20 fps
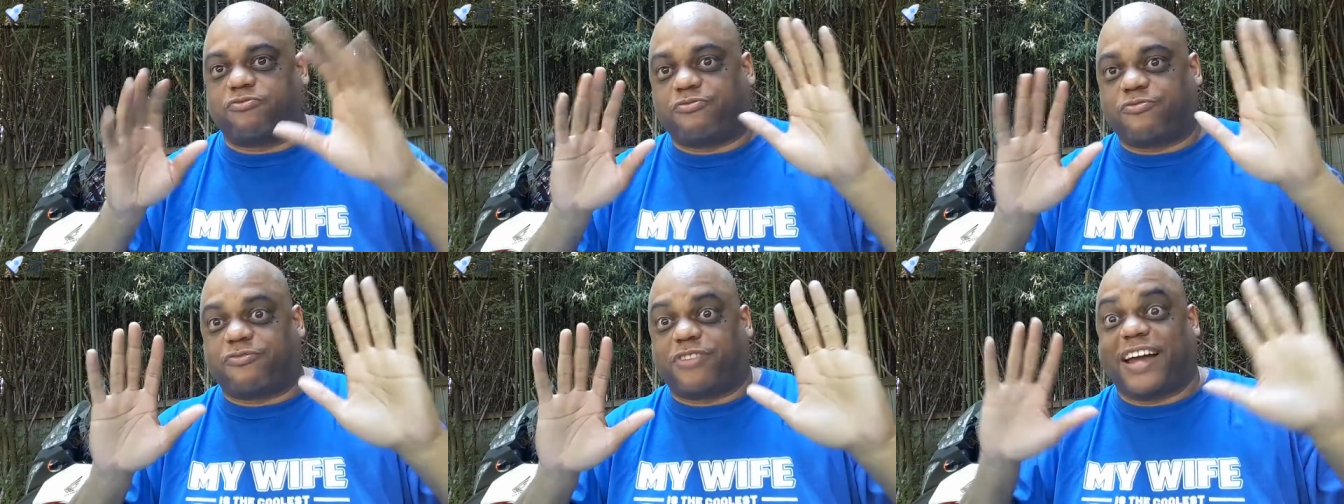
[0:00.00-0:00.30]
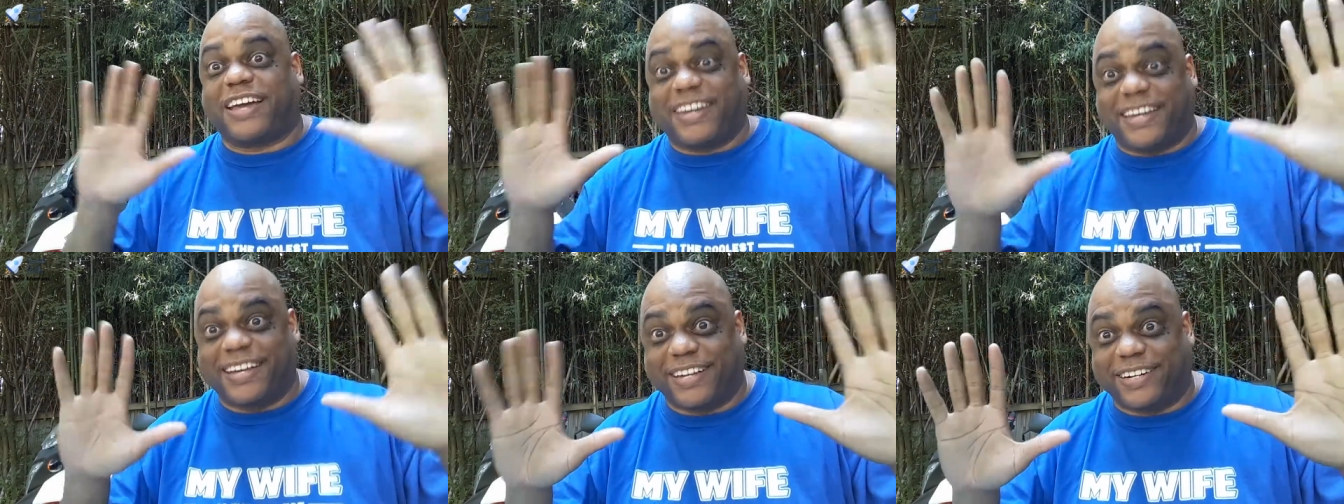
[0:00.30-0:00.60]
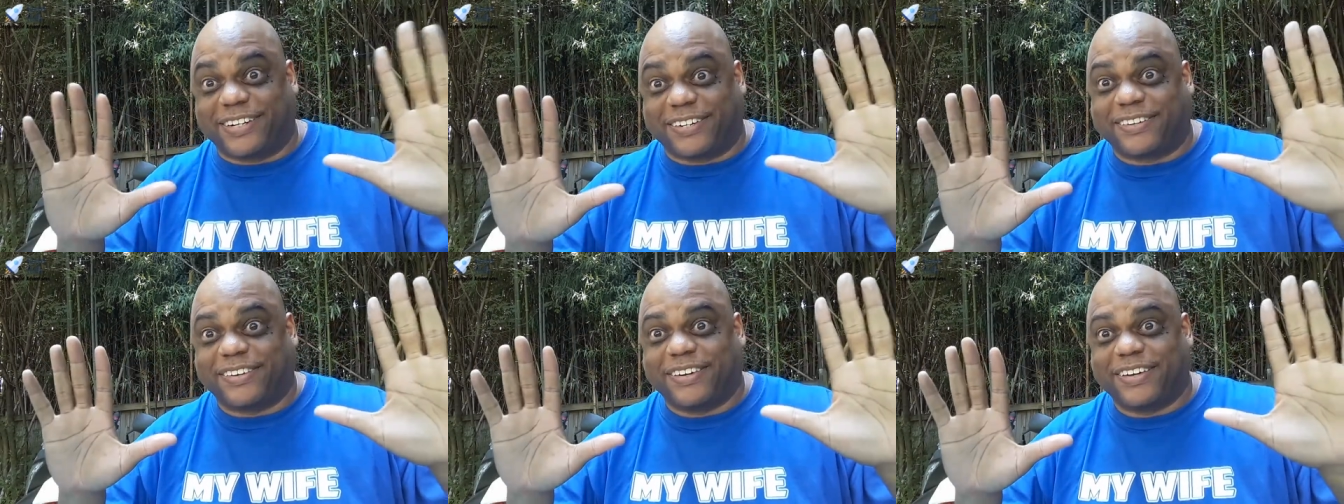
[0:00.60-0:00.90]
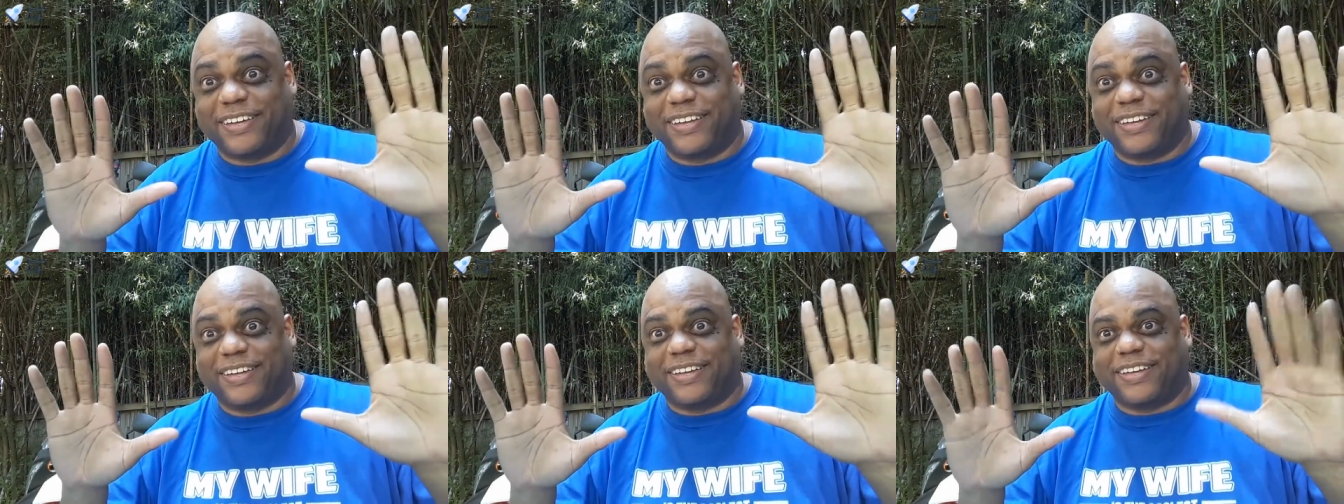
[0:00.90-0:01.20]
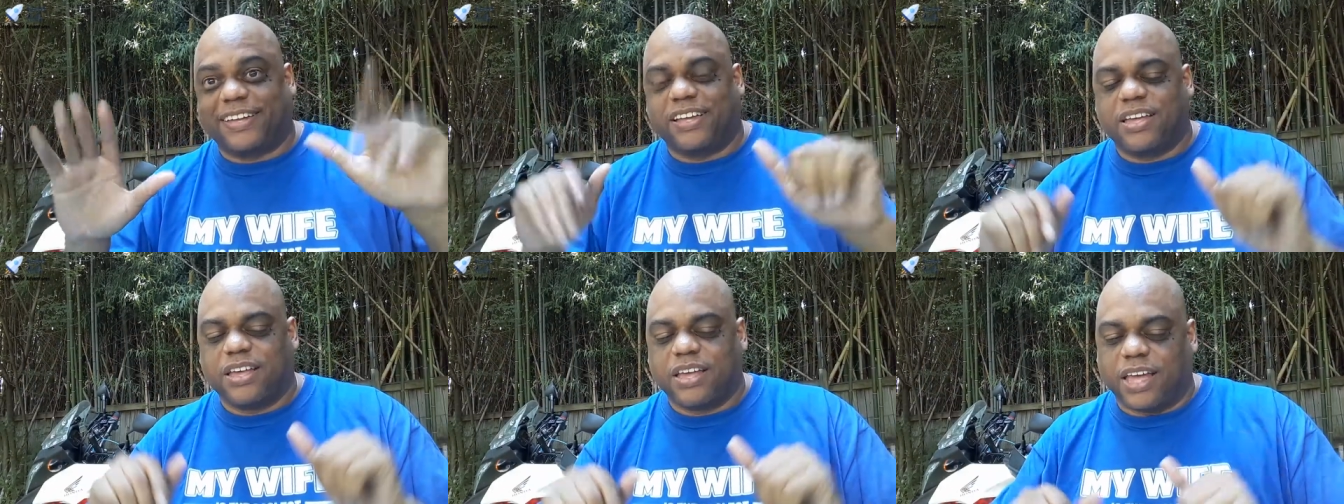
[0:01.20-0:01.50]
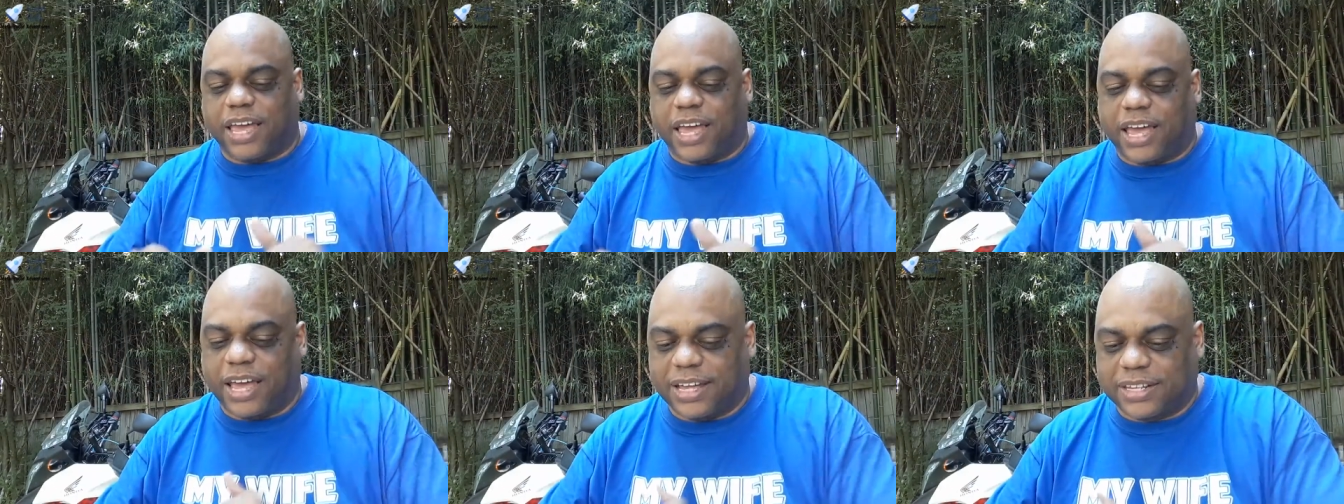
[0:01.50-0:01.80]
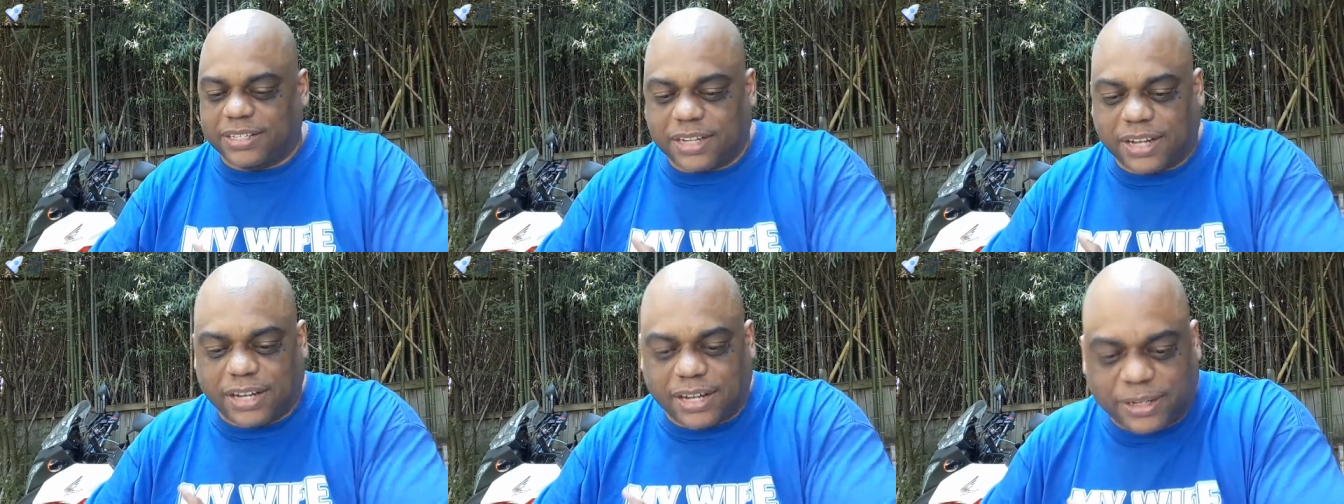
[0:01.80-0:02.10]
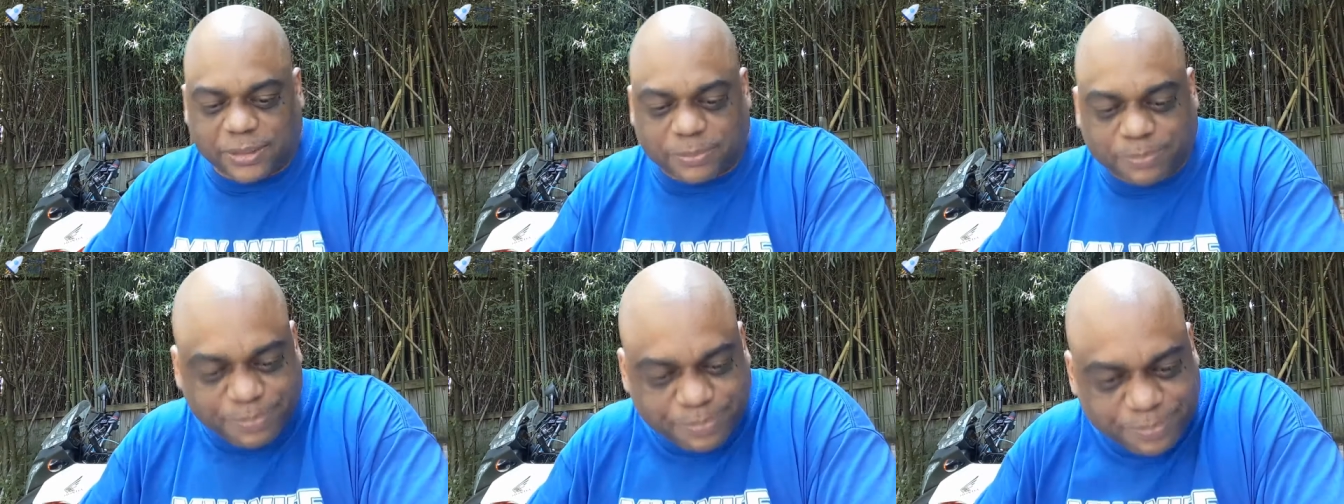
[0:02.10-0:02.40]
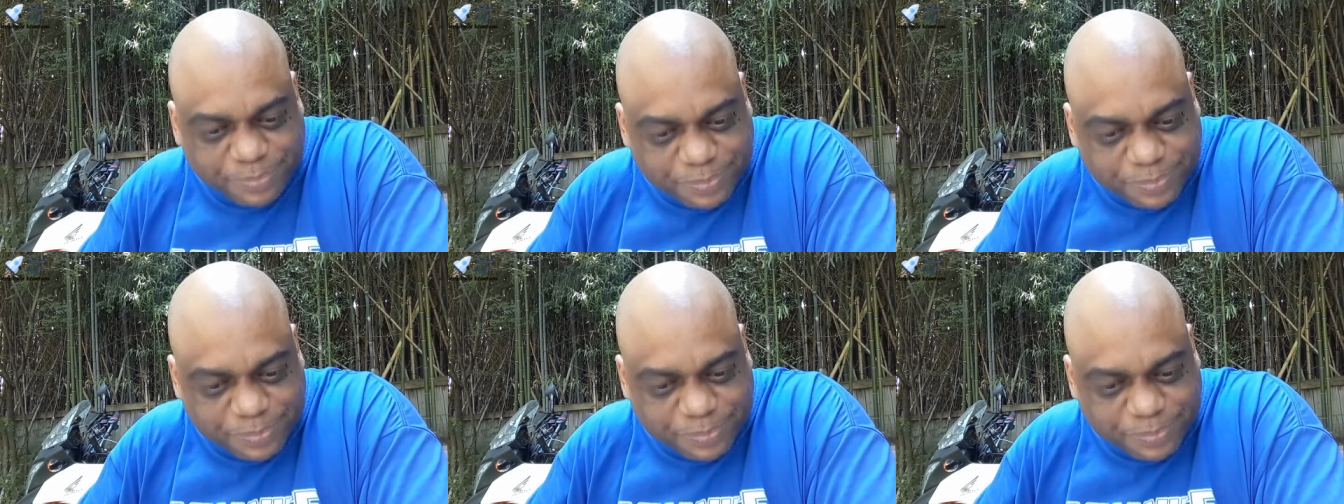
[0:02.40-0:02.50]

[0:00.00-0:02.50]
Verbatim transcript: right here. And um,